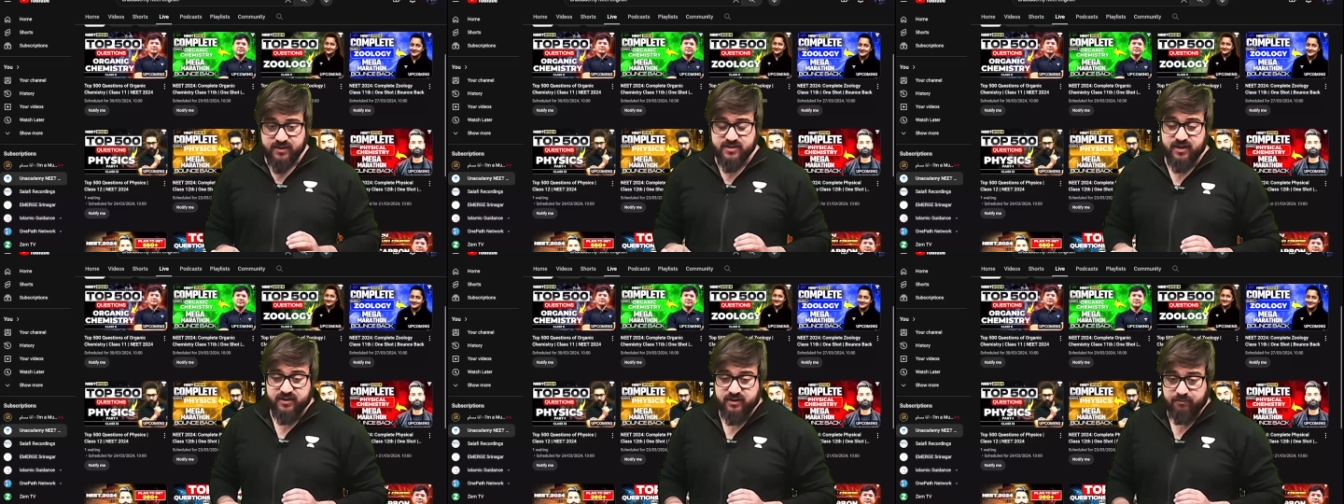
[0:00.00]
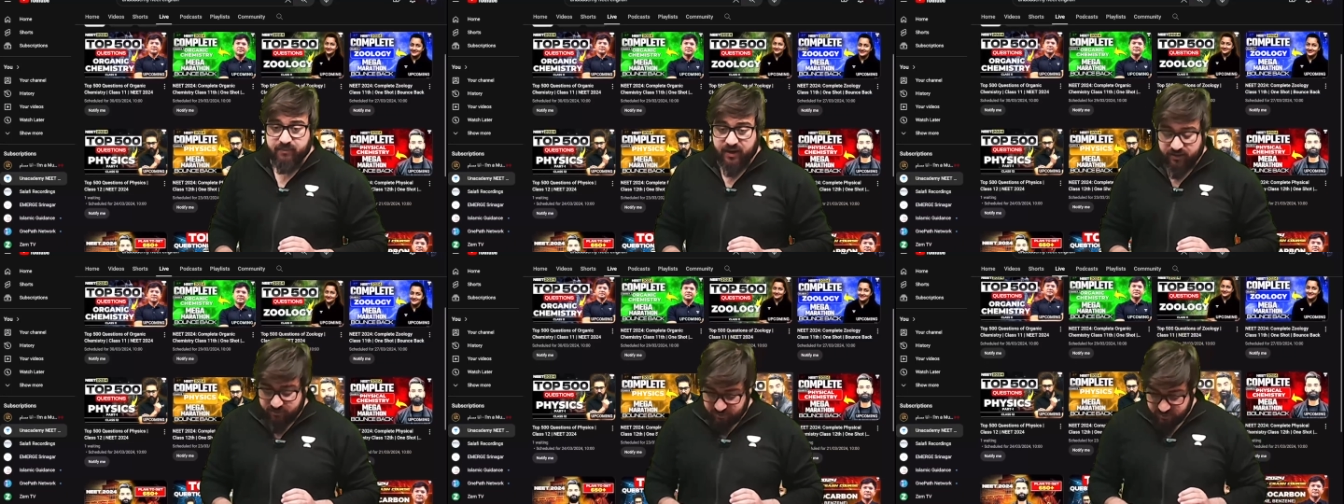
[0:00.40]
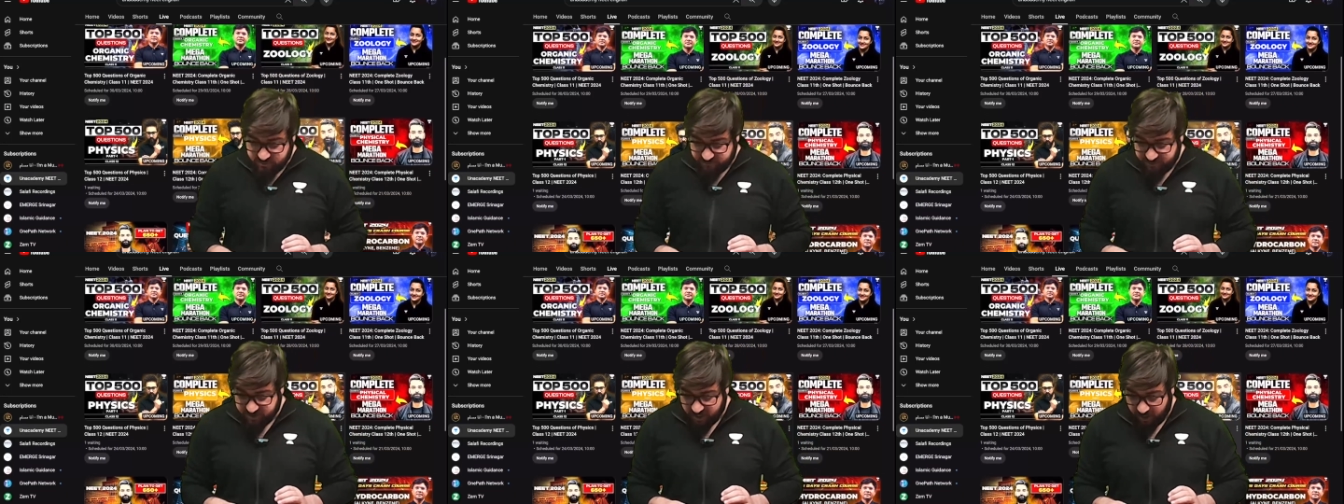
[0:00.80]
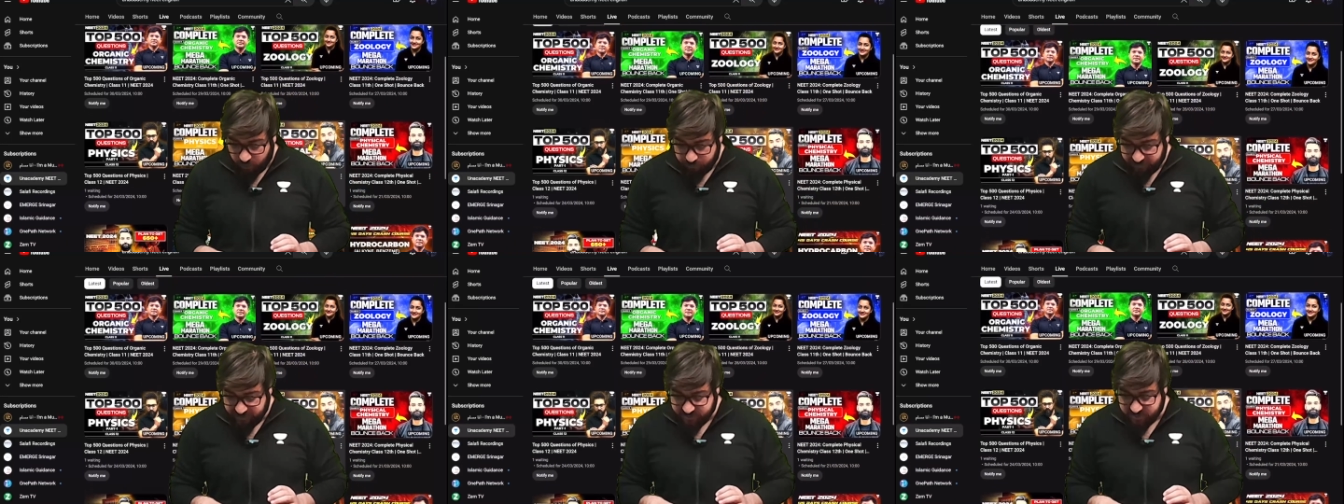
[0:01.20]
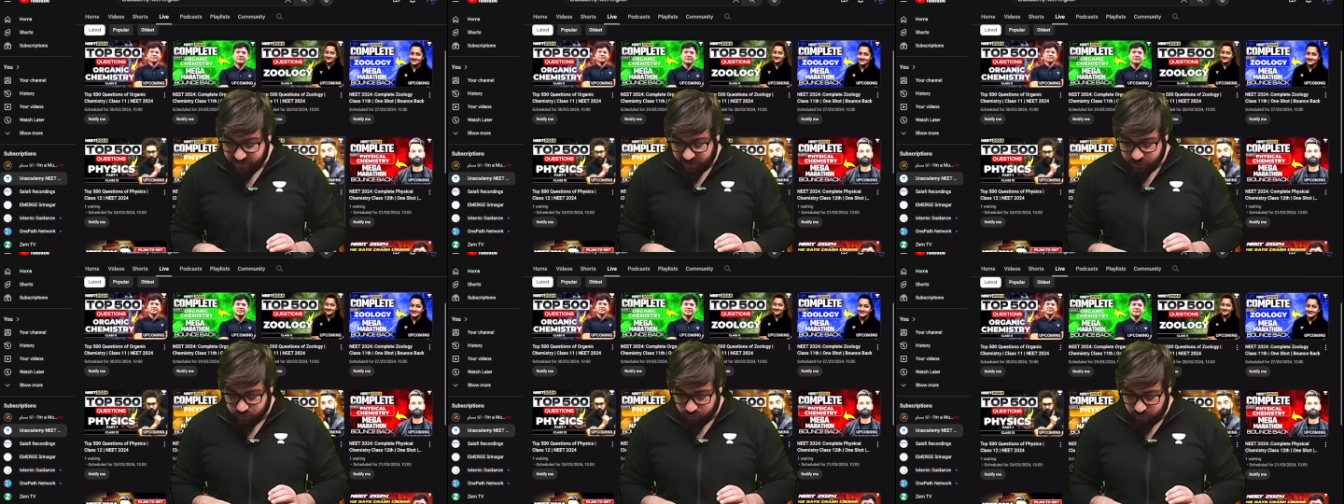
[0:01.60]
are the marathons which have been
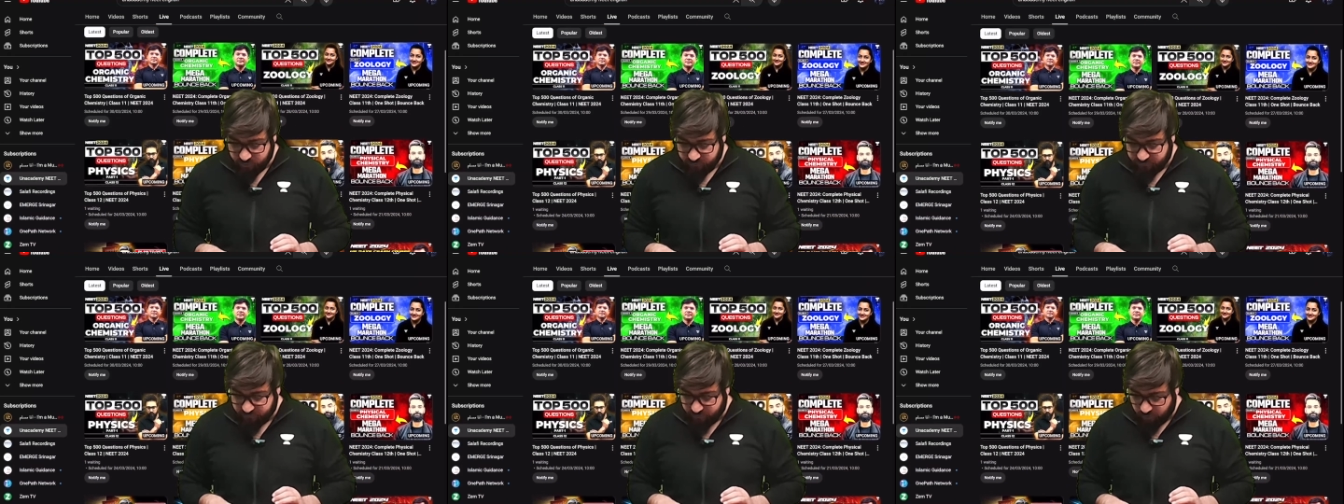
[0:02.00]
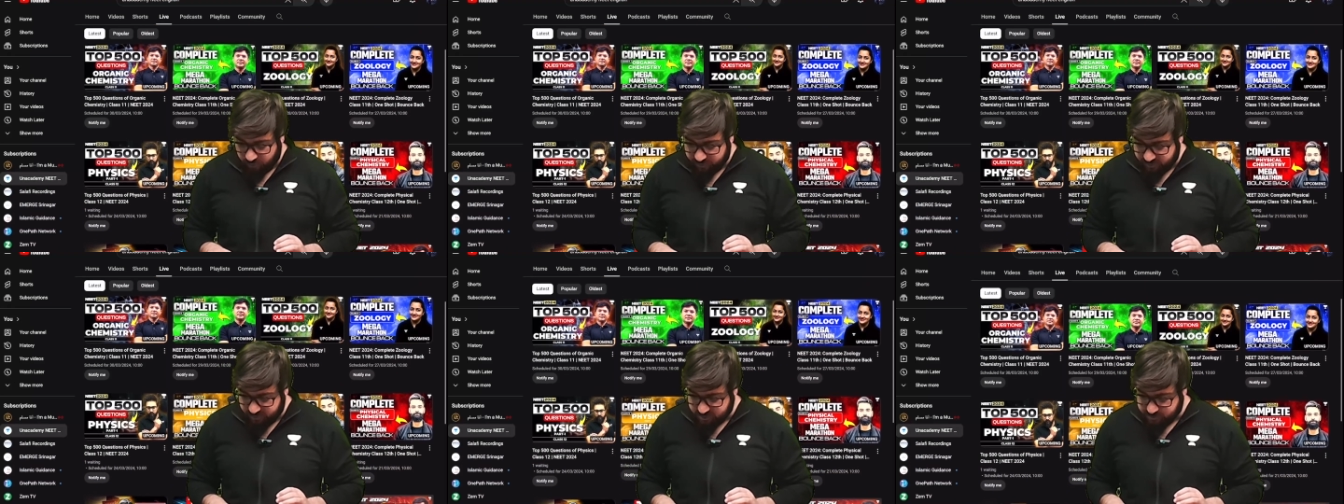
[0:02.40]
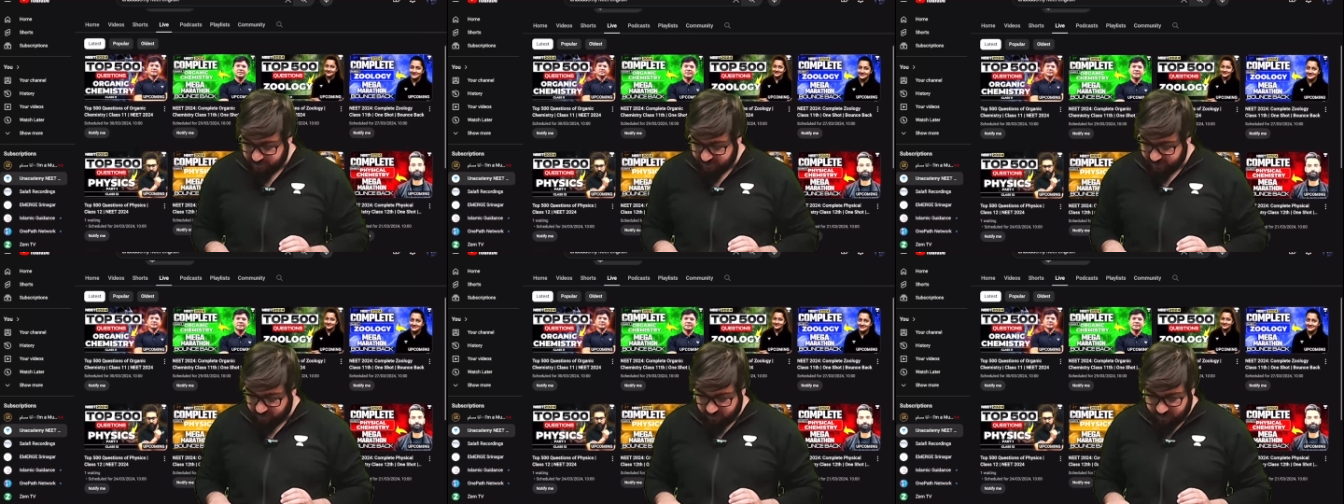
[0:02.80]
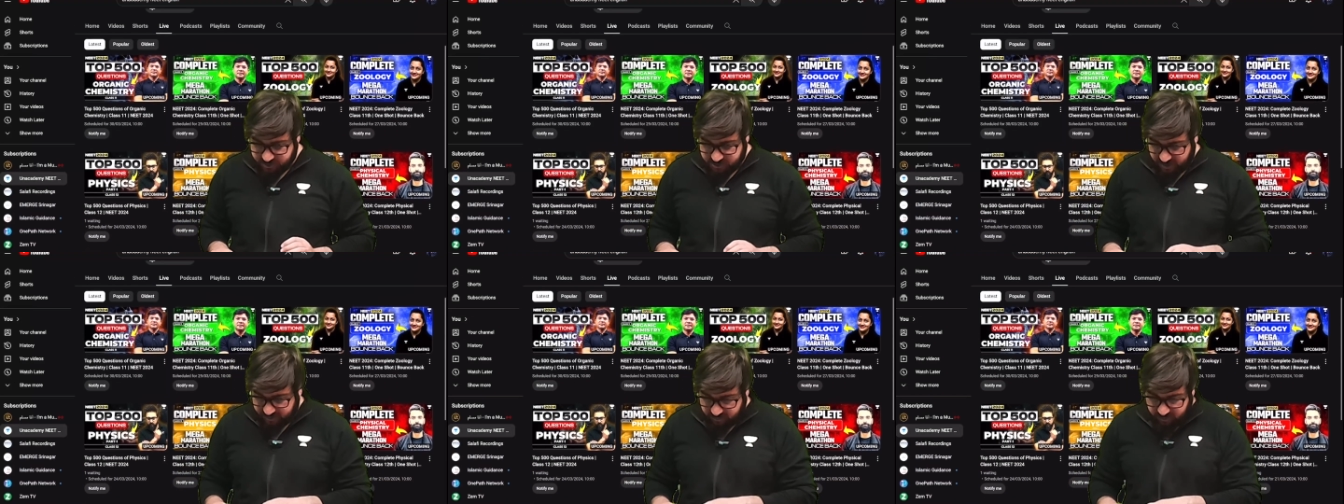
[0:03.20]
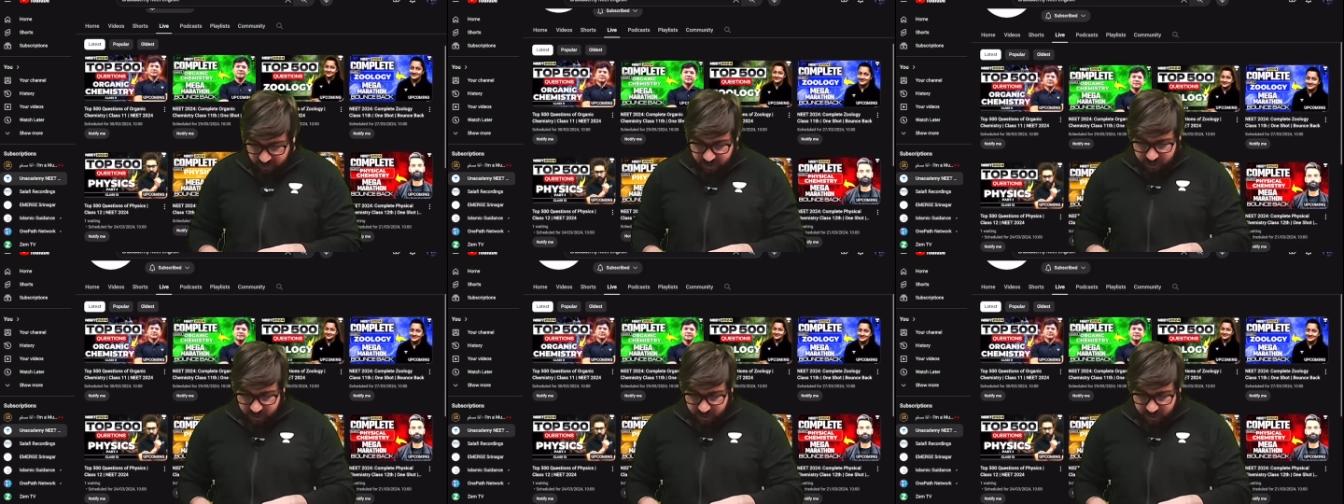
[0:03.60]
scheduled on this particular channel.